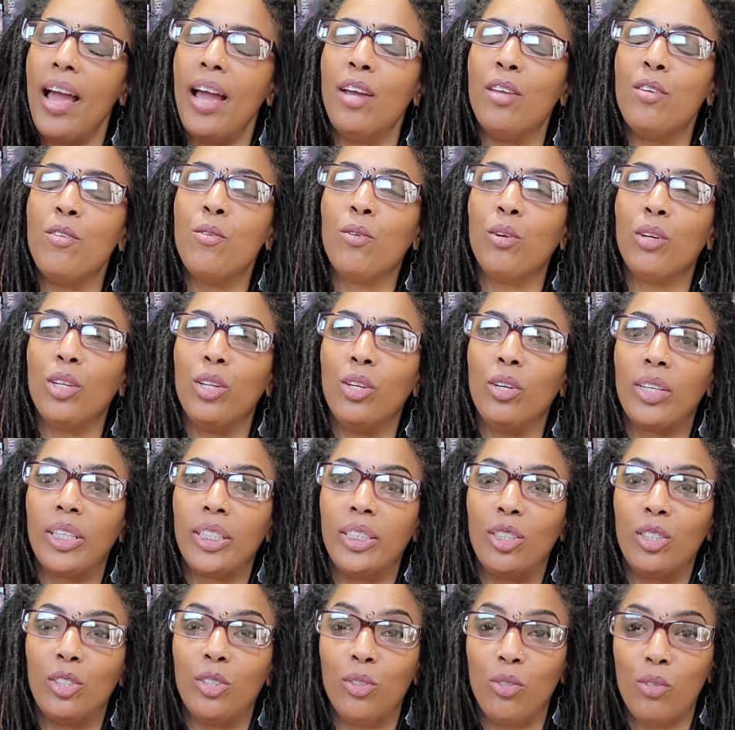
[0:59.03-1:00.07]
and you're
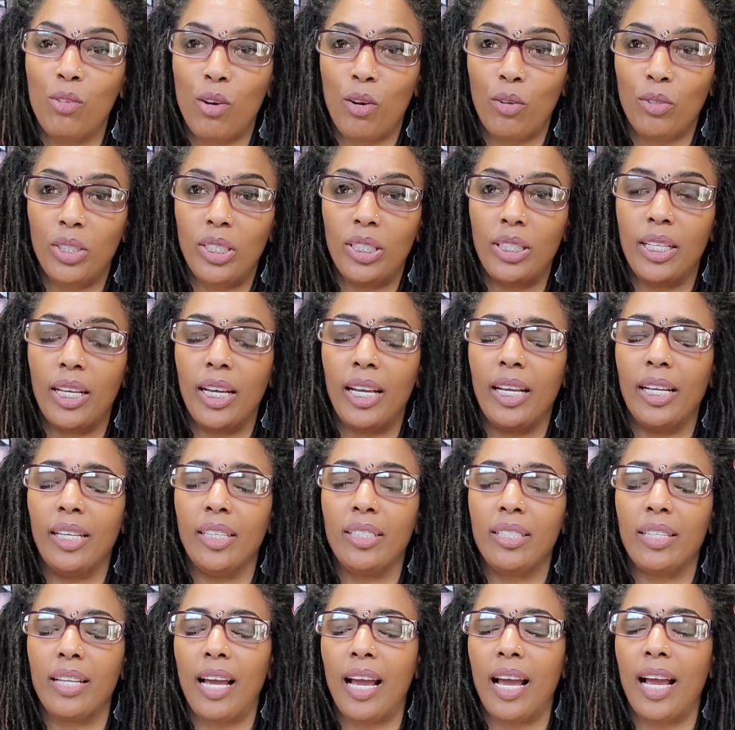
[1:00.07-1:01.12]
looking to do those
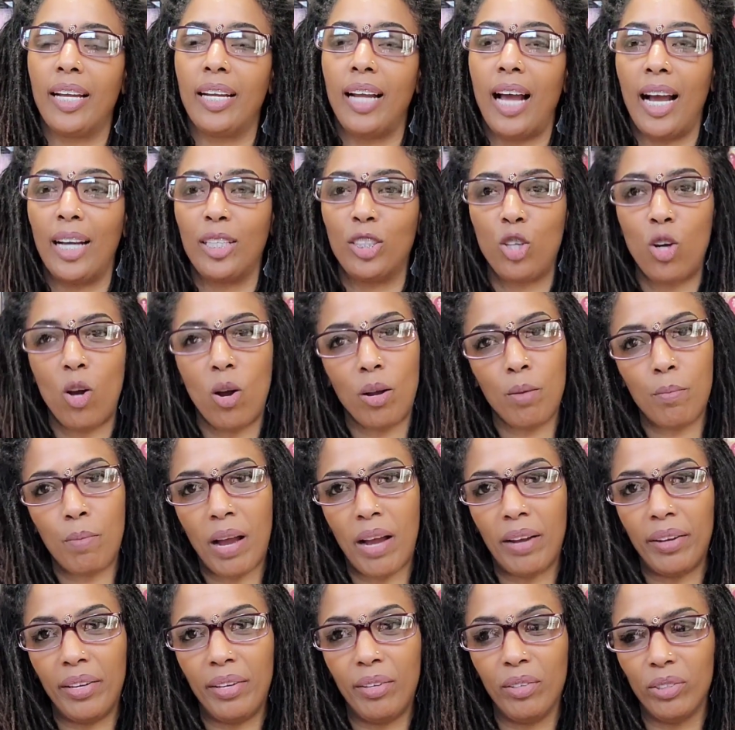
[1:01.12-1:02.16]
things that I talk
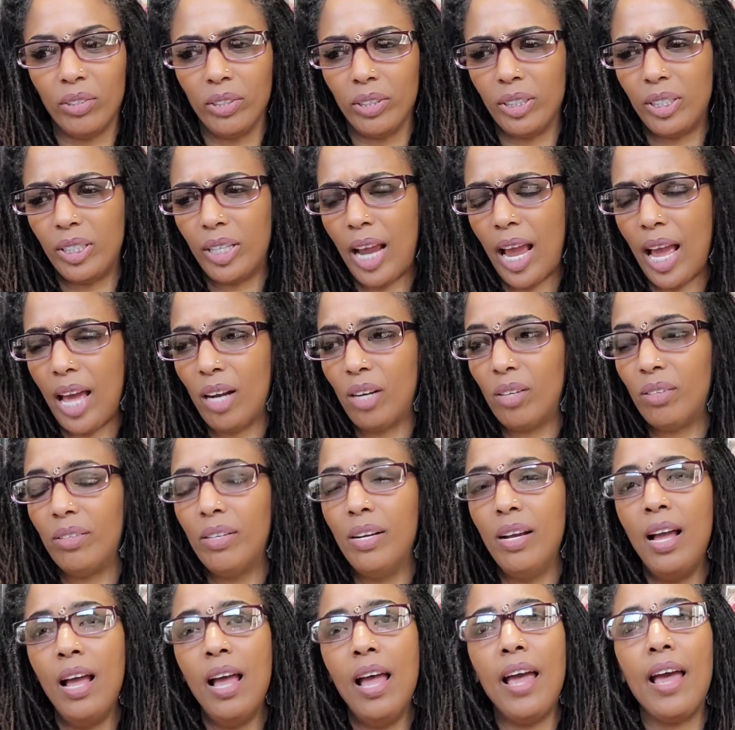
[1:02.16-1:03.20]
about here on the
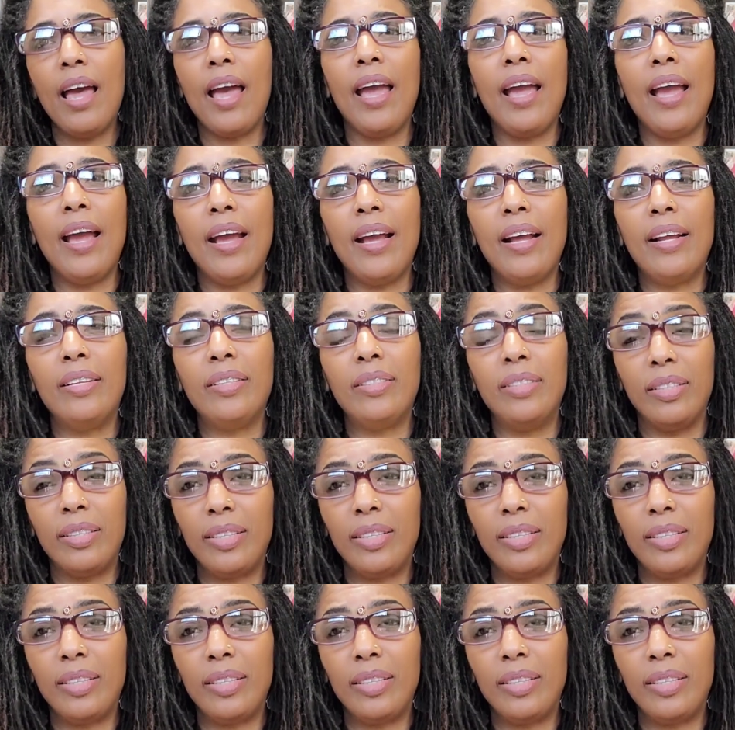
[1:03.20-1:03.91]
channel and